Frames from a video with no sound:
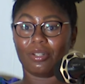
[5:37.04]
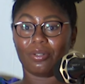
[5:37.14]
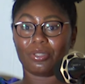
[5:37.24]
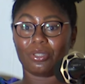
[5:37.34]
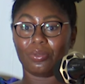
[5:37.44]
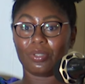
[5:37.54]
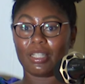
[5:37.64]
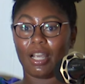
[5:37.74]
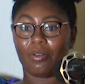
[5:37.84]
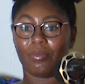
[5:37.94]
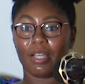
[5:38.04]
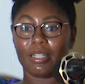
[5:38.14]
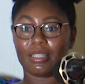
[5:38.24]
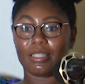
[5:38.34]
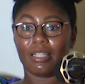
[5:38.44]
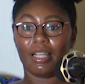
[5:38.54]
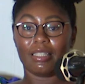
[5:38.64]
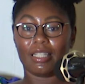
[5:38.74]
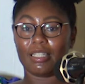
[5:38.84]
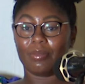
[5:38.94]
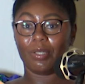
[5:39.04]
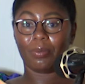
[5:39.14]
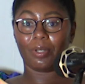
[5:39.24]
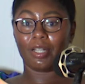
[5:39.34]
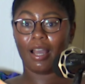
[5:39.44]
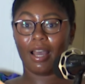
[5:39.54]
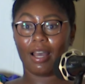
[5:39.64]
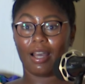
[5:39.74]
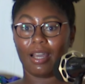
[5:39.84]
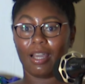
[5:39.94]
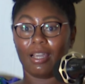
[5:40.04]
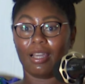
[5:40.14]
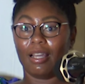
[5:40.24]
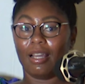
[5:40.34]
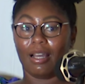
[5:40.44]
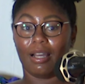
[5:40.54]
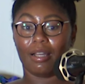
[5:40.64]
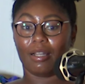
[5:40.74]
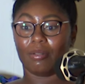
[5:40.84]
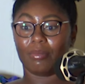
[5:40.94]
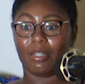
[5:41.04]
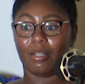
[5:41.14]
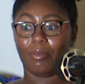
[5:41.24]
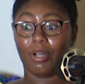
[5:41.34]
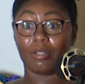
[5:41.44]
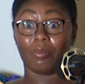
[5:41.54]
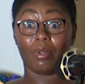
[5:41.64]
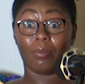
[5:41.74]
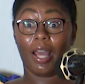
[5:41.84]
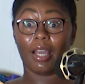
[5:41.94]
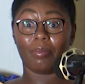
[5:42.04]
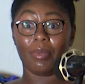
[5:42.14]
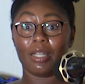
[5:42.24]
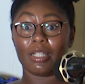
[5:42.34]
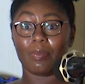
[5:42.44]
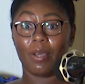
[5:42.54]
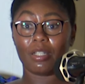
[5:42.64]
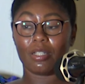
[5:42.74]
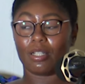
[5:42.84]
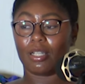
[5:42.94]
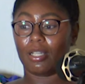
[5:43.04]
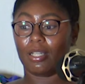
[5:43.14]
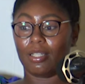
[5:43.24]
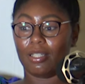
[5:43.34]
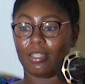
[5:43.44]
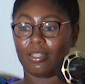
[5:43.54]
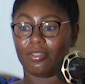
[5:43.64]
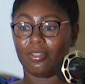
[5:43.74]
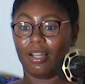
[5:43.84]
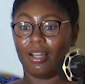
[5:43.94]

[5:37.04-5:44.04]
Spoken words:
Suicide rates tend to be pretty high, among black men especially. A